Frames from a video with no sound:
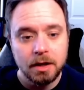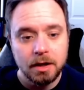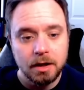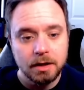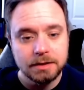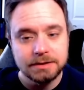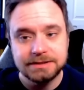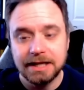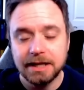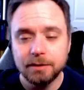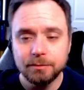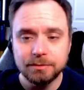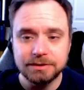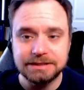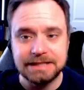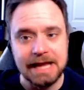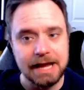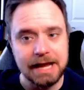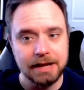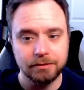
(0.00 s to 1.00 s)
Second was
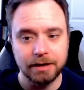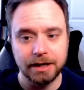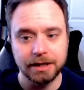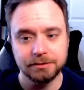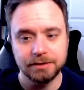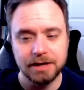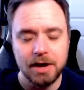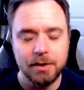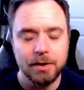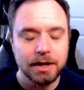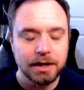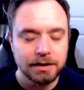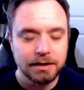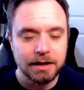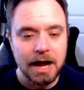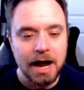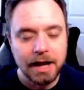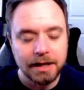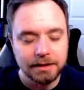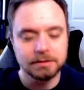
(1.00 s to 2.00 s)
Tag Wrangler. Now,
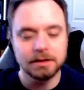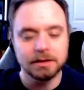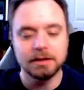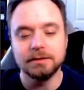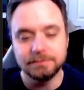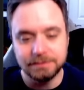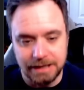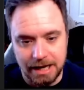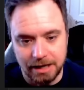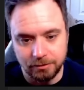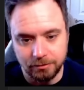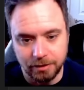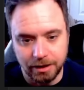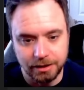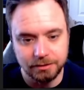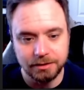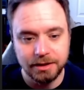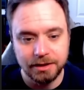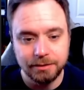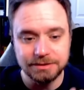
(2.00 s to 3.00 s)
I love Tag
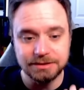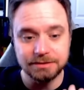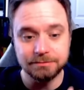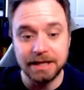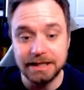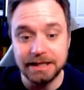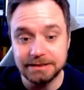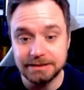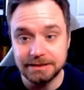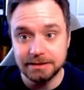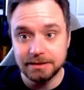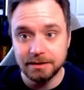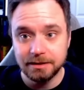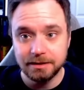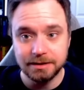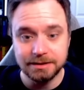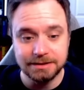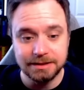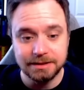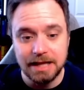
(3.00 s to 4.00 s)
Wrangler. It was amazing
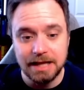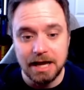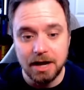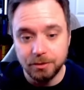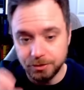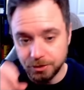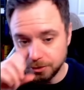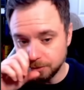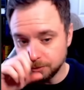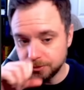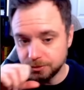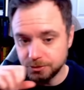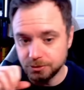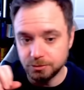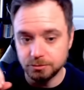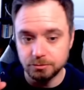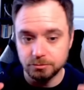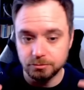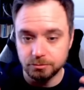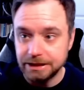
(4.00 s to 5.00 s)
because it allowed you
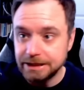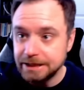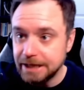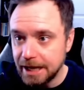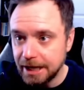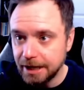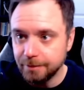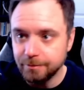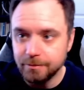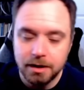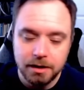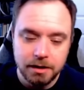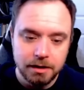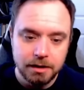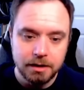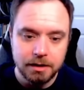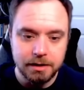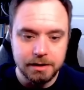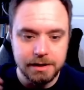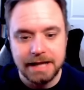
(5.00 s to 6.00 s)
to rename
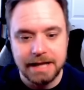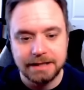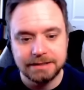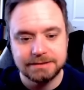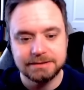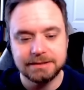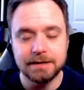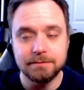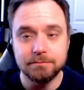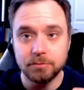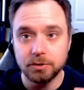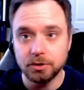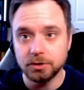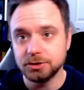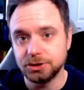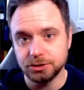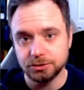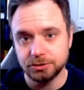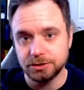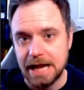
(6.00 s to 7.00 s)
nest and
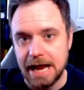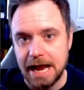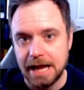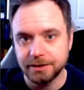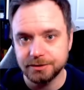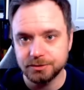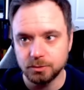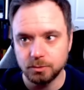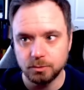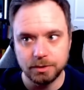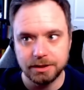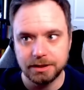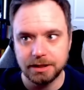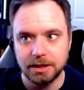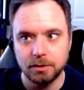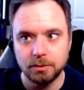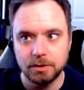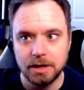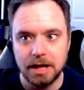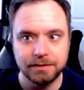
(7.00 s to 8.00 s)
merge your tags
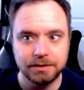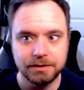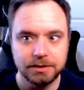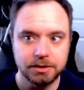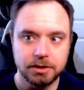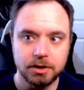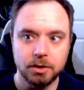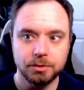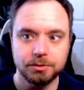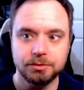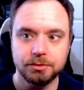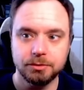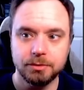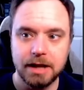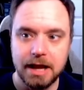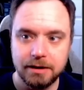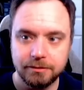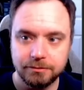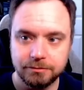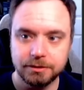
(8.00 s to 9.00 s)
without having to go through
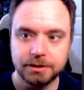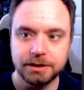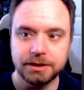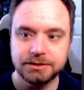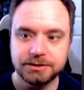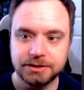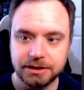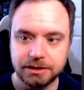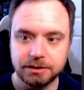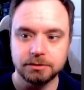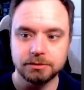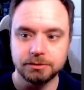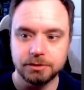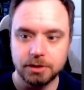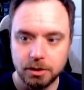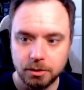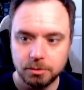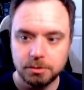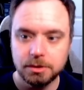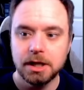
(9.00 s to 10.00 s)
every single
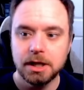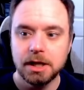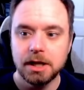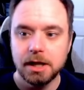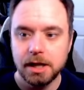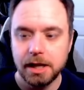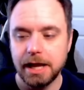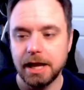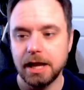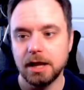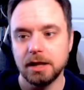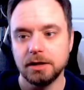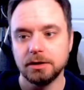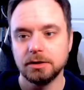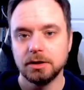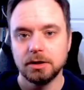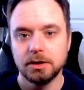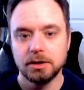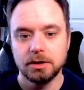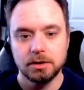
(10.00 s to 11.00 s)
note and
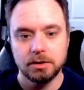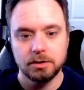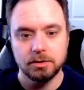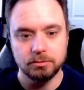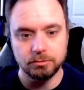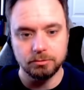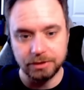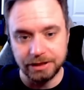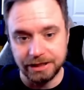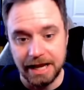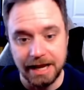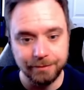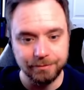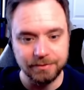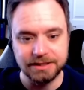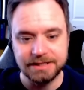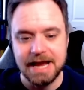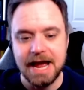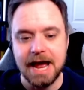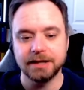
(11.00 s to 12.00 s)
rename
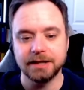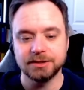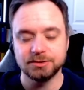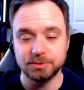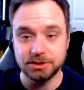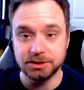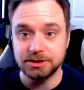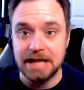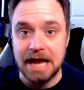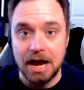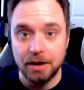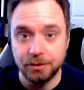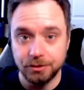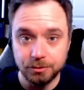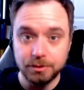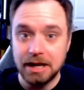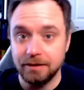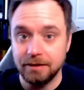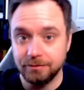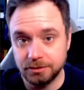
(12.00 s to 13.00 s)
the tags, which is how you
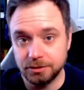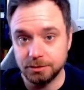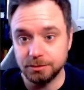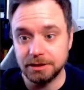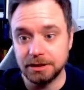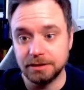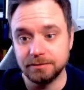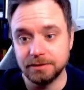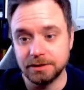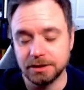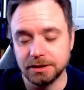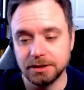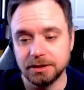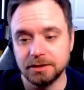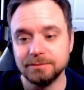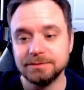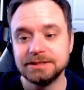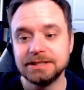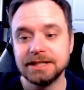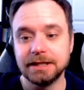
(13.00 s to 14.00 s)
would have to do it in vanilla
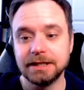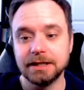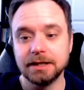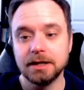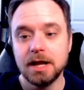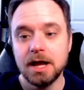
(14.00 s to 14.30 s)
Obsidian.